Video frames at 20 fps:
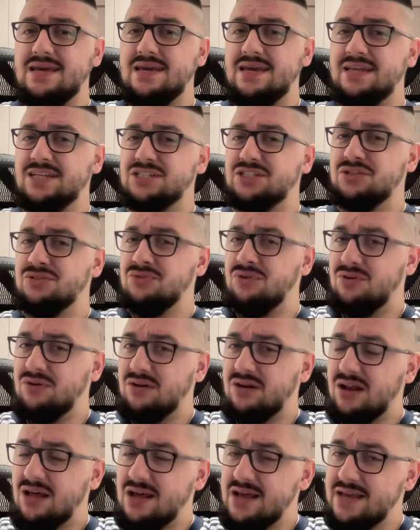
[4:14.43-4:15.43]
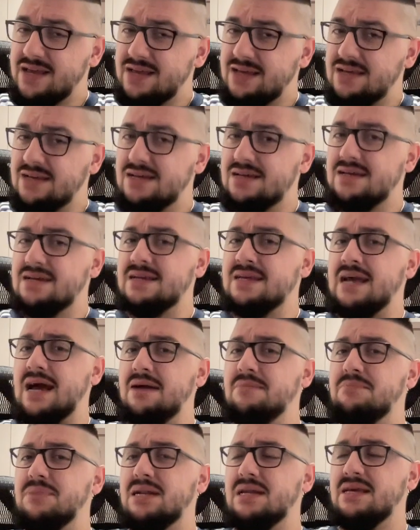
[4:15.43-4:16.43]
It's not like
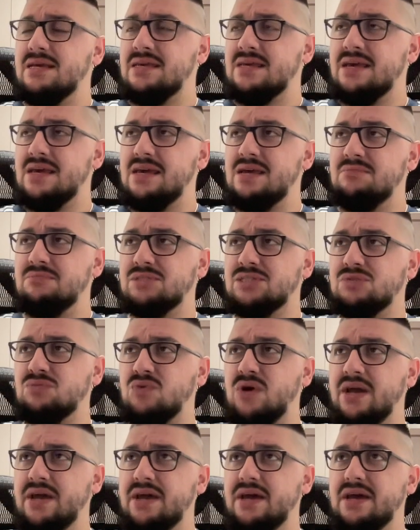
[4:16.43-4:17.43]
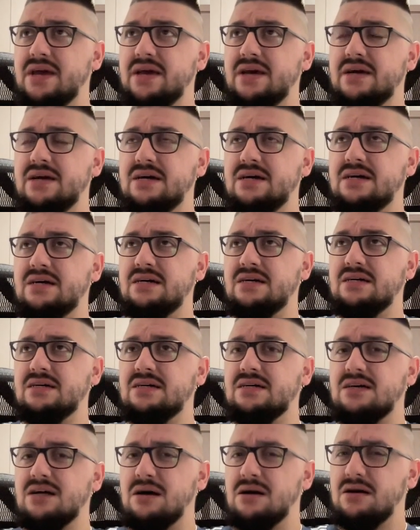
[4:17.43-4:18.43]
gambling games where
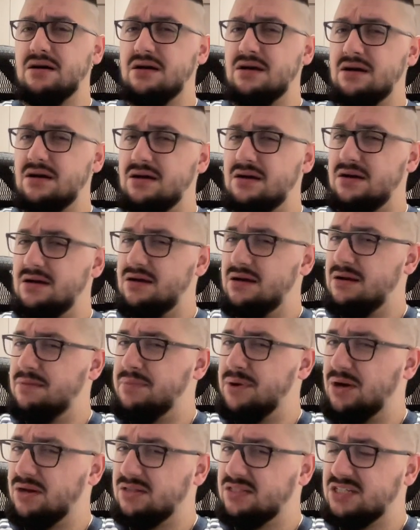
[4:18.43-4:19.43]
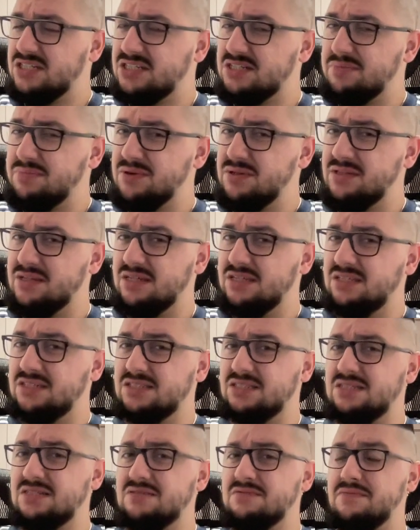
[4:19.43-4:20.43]
a participant
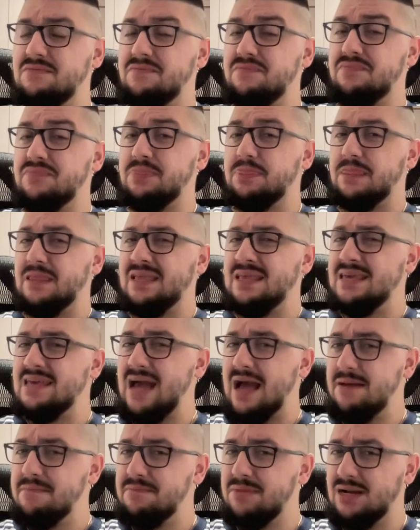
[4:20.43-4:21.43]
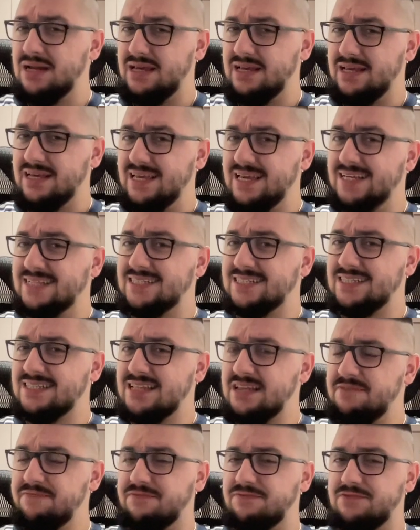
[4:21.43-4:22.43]
is gambling. It's
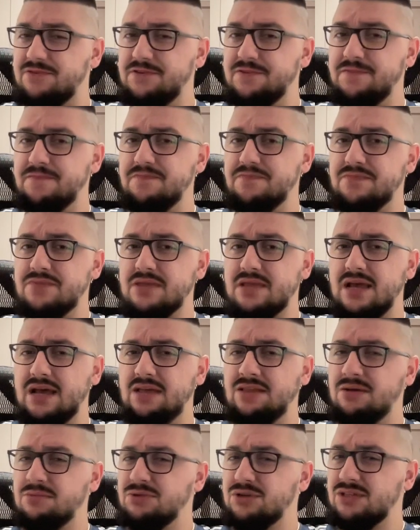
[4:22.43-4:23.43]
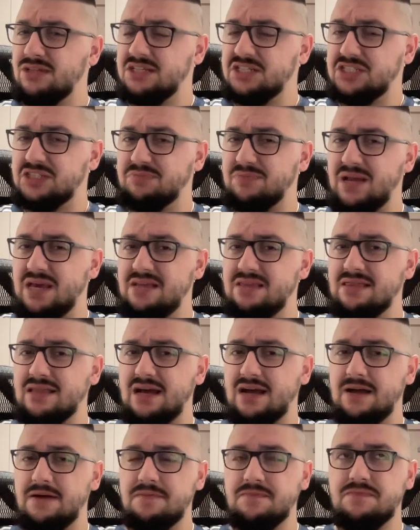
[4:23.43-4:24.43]
different, and I'm going to explain
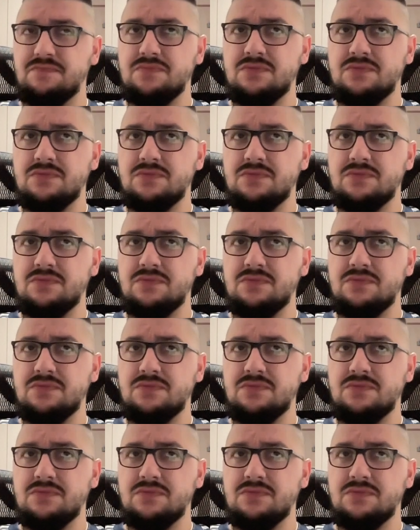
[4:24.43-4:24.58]
that.